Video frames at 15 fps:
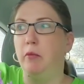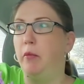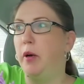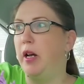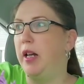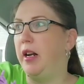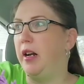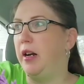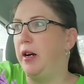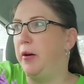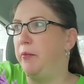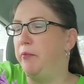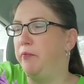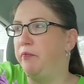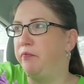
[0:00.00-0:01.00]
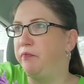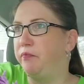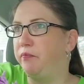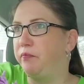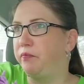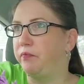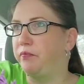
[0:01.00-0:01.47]
But
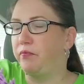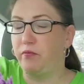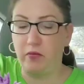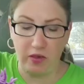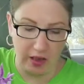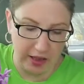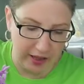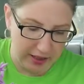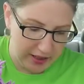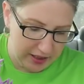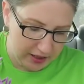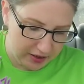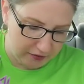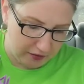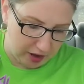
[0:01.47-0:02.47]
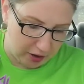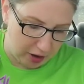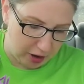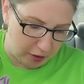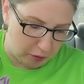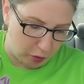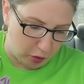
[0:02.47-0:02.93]
yeah, he's a
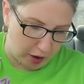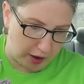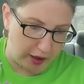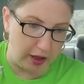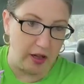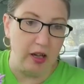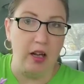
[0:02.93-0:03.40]
very good boy.